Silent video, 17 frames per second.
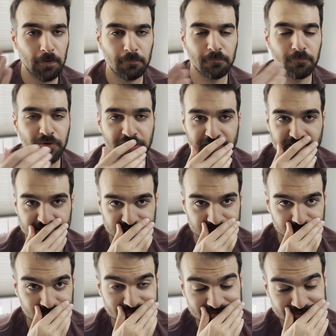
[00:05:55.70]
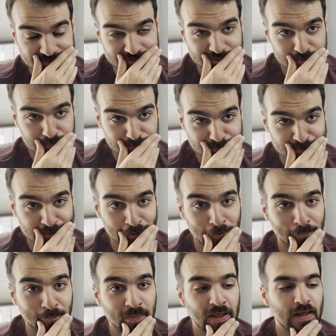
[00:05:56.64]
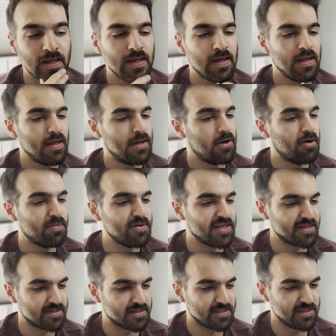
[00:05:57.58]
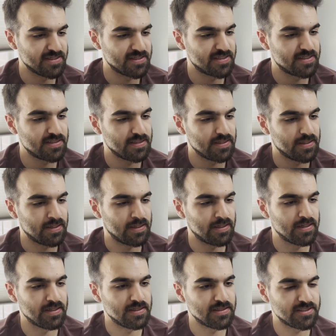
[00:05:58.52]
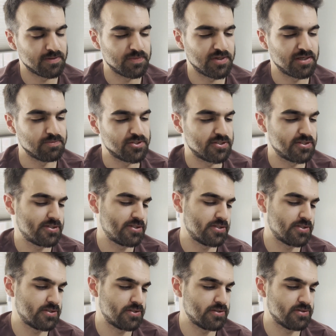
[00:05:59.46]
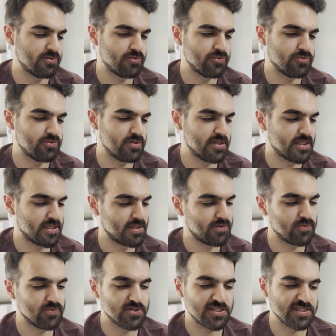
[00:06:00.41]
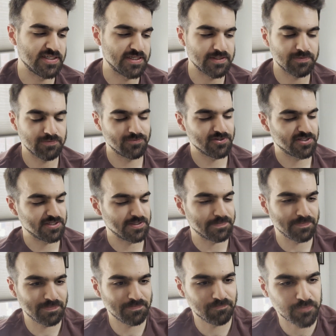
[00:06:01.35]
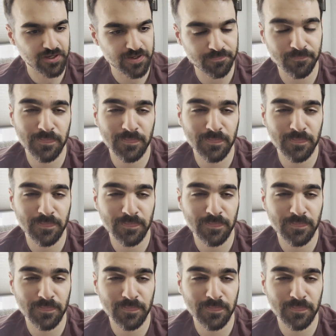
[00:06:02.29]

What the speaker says: pretty decent reviews, so hoping to get to this sometime soon. We'll see, but